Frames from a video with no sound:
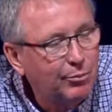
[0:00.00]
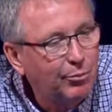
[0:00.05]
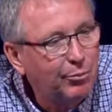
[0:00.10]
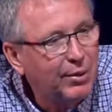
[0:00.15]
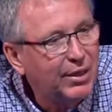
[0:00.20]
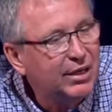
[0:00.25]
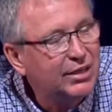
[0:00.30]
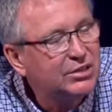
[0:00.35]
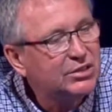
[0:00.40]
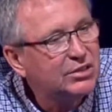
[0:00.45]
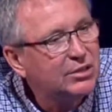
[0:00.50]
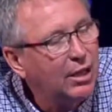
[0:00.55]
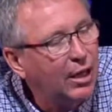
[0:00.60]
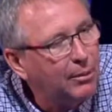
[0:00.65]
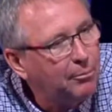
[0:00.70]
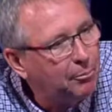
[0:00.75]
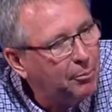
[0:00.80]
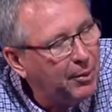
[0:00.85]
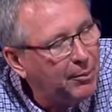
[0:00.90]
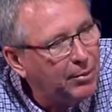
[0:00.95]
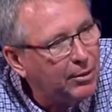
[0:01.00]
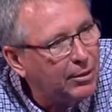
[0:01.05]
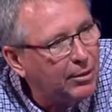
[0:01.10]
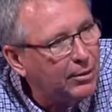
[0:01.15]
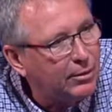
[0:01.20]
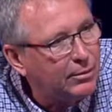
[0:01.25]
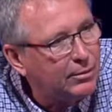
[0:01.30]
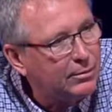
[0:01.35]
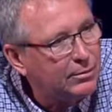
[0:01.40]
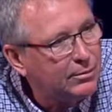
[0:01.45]
but it's not
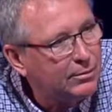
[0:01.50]
biblical.